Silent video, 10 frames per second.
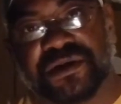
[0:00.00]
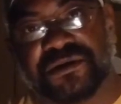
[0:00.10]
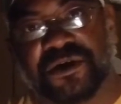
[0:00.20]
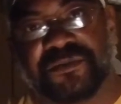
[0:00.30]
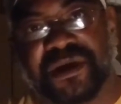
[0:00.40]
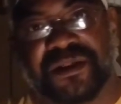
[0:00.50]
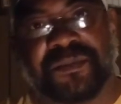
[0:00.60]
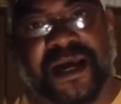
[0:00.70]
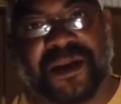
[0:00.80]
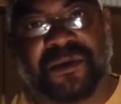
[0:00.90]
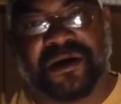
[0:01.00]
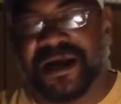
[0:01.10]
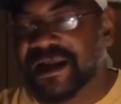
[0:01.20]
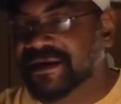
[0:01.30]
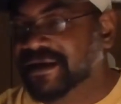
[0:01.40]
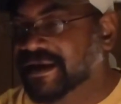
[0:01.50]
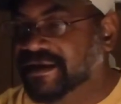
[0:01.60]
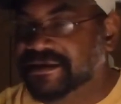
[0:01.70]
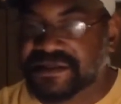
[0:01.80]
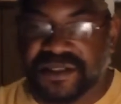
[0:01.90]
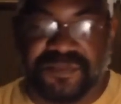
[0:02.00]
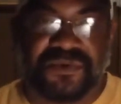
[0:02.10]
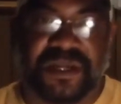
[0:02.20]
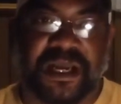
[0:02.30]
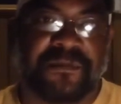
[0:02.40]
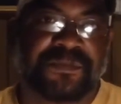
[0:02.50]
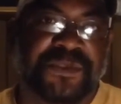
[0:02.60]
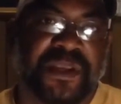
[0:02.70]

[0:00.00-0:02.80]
is going to be the Palomar knot. Simple knot.